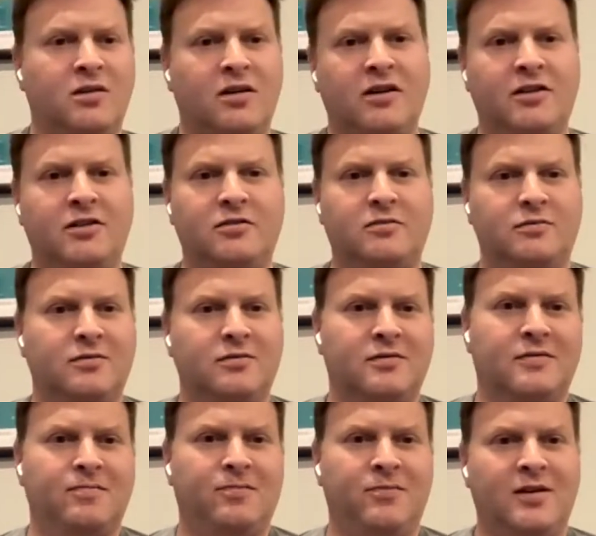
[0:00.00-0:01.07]
I don't
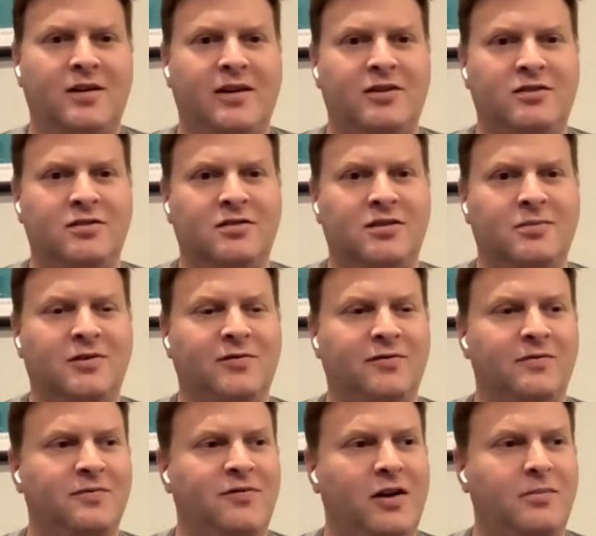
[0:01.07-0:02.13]
seem to
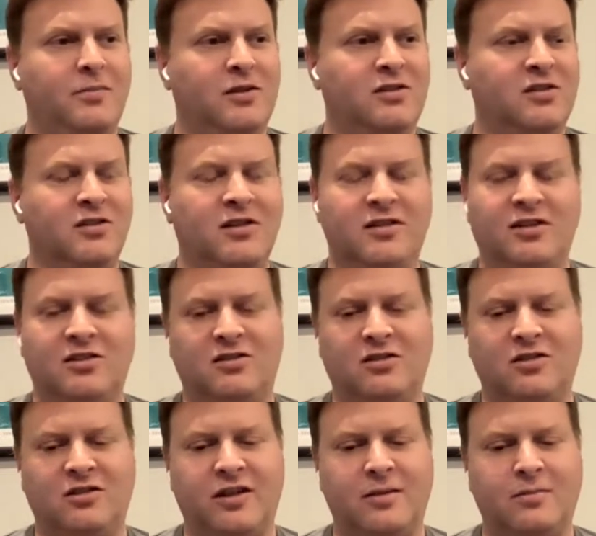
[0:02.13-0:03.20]
find music I need to know
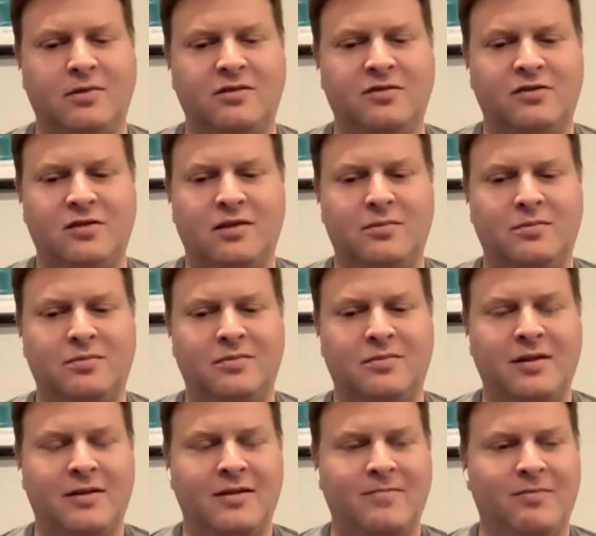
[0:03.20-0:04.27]
the name of.
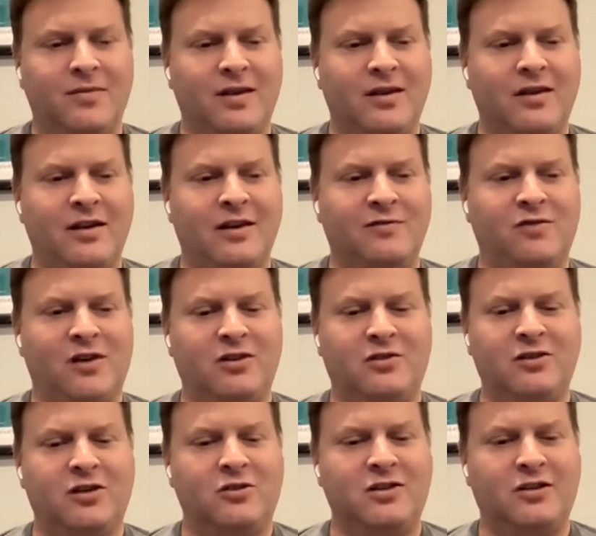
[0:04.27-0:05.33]
If I
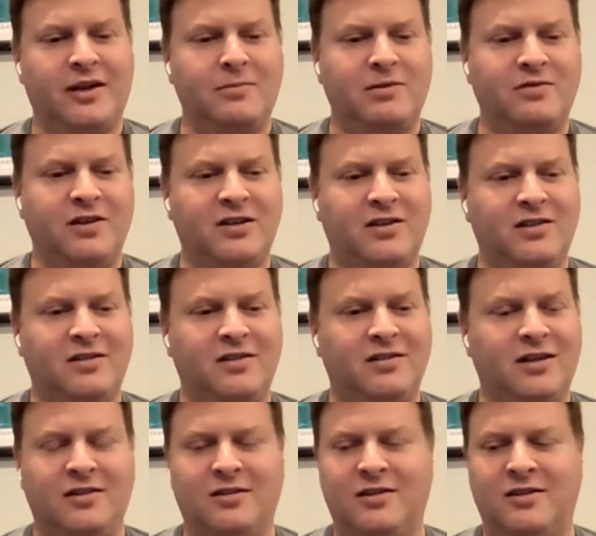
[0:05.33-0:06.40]
don't know the name of it,
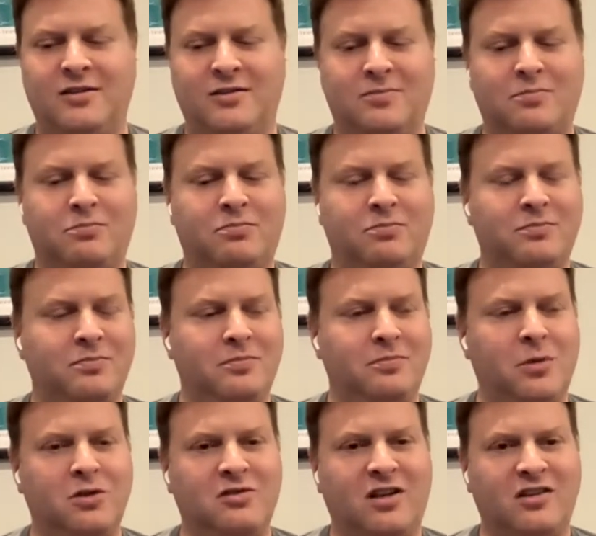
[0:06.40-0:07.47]
and it's
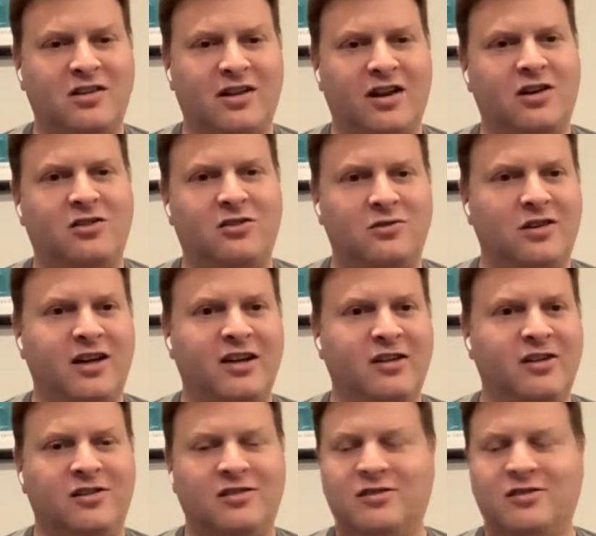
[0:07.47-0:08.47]
most likely I don't like it.